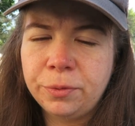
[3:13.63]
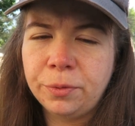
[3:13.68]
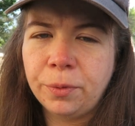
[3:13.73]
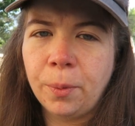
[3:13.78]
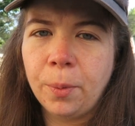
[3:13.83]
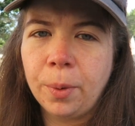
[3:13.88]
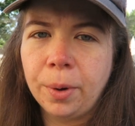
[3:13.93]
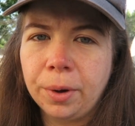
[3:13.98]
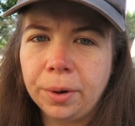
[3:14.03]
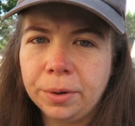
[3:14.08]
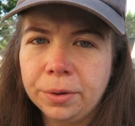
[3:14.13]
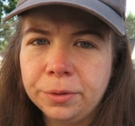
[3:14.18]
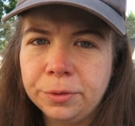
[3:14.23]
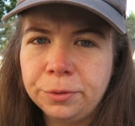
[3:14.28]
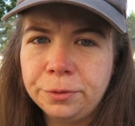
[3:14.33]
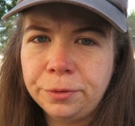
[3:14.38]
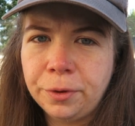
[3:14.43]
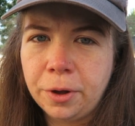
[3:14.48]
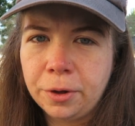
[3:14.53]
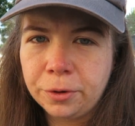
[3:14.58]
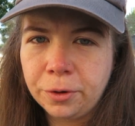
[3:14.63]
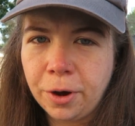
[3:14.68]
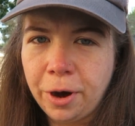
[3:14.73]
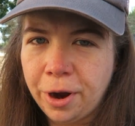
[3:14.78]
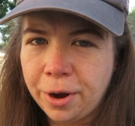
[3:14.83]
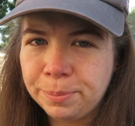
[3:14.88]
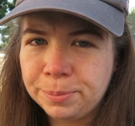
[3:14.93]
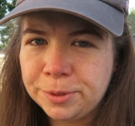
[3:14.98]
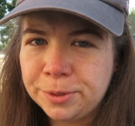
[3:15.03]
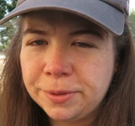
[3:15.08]
for fall
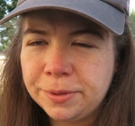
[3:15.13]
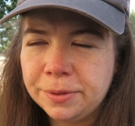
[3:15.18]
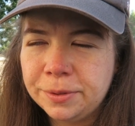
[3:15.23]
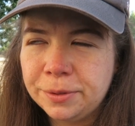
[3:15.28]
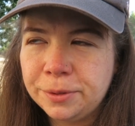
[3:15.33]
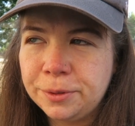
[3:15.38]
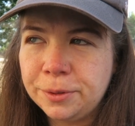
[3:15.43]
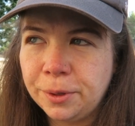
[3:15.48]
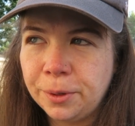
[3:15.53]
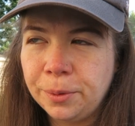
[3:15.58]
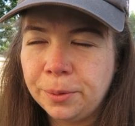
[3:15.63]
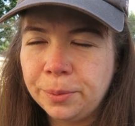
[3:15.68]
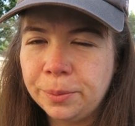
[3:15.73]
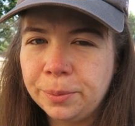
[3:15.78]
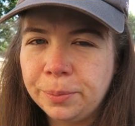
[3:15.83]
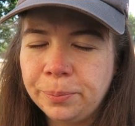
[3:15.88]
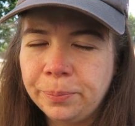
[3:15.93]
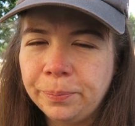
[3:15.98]
crops. So